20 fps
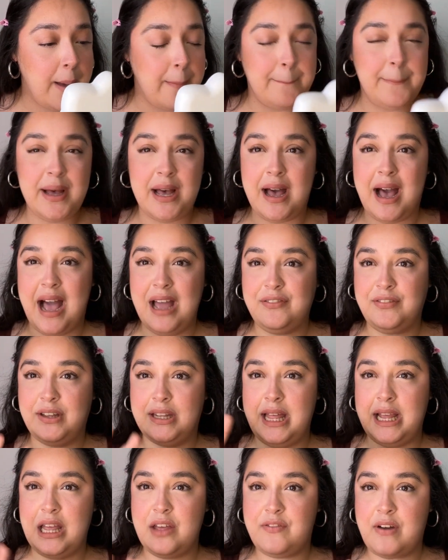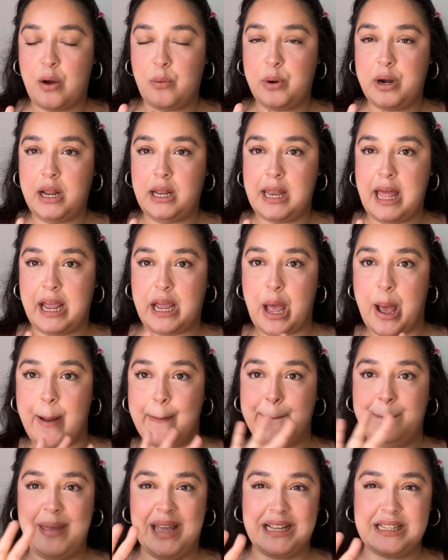But I feel like if I were to like
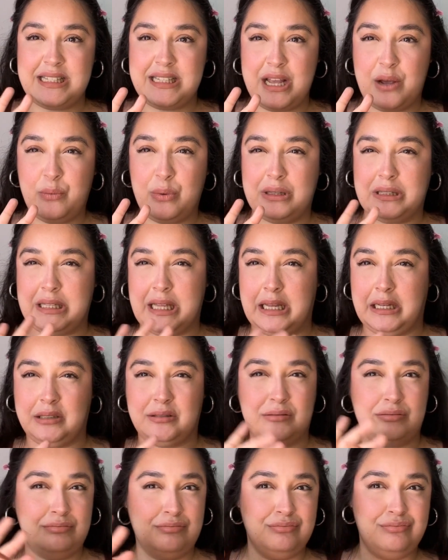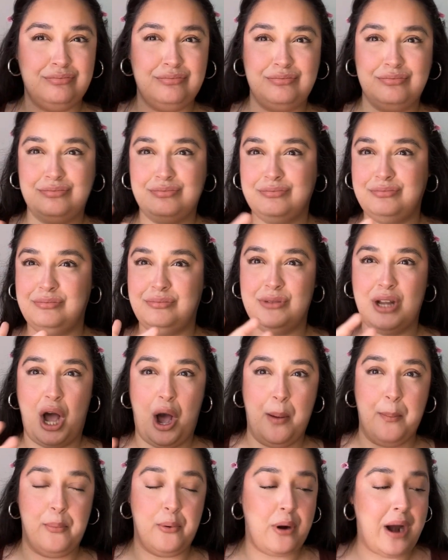mix it with like
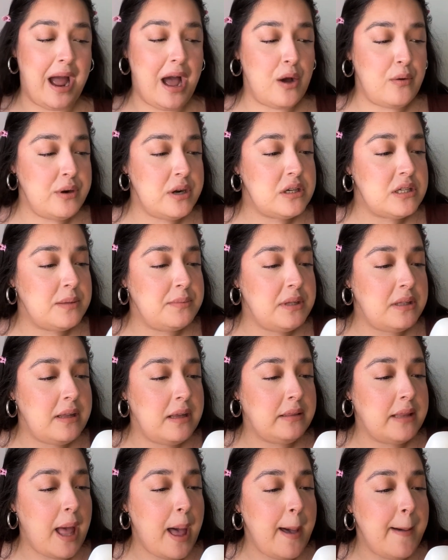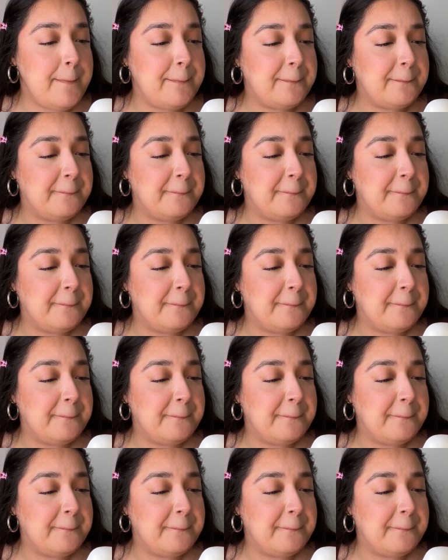a brown or something like that,